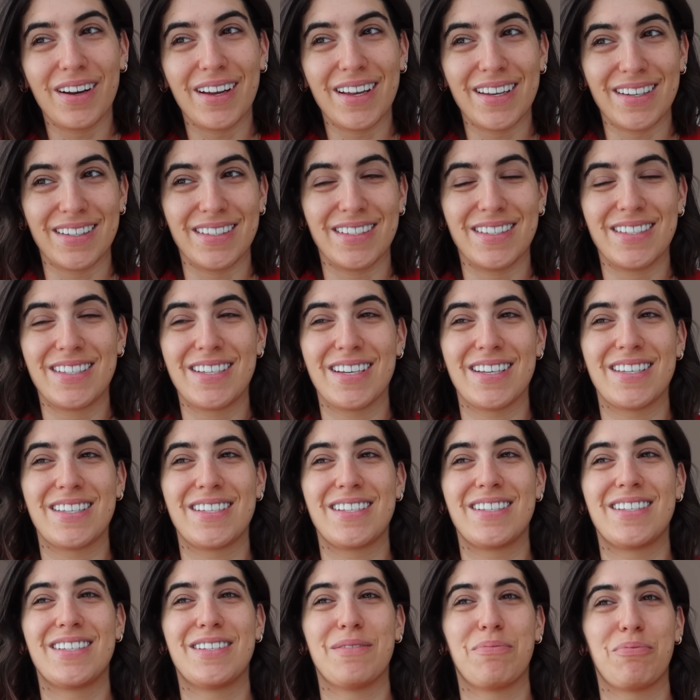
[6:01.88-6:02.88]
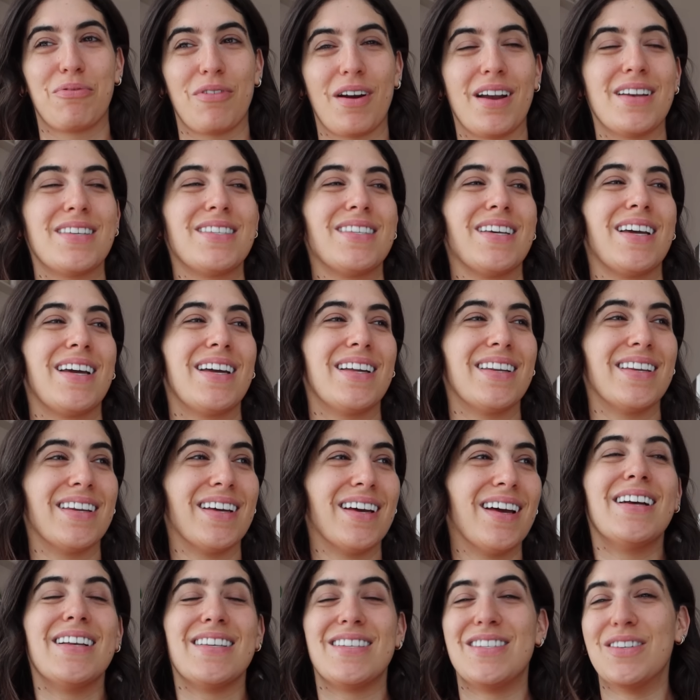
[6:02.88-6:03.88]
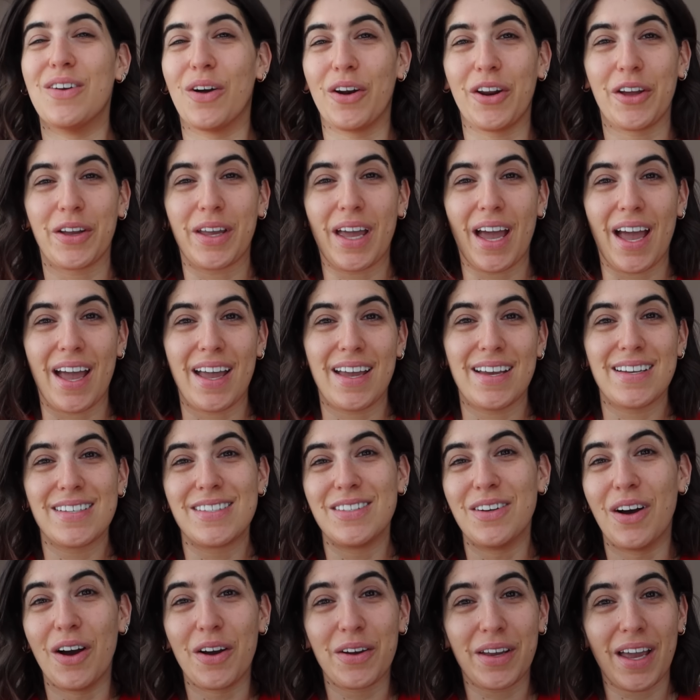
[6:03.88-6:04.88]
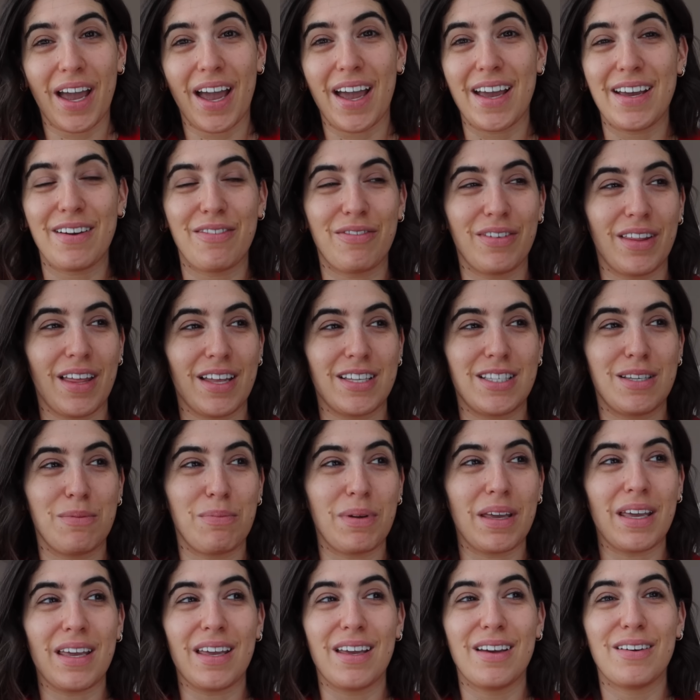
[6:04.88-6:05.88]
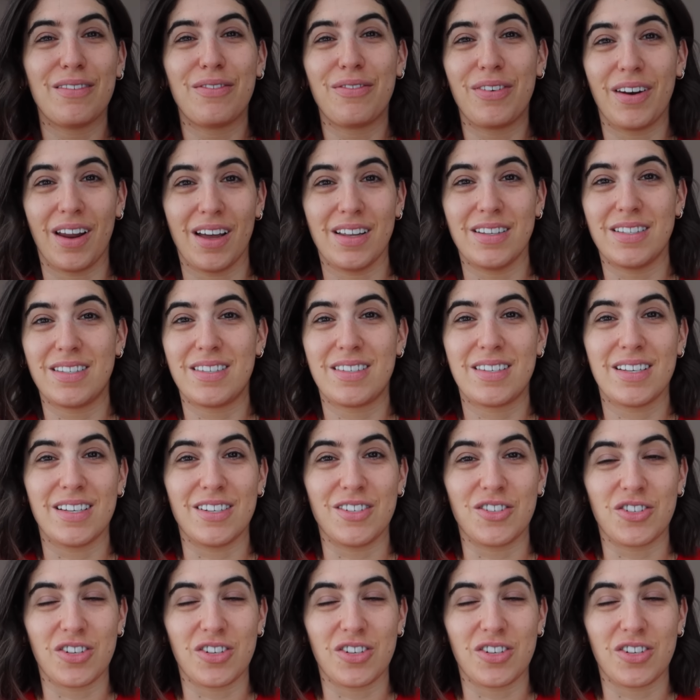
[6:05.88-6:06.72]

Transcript: and just depressing. It's not okay. It's not okay for there to be floods in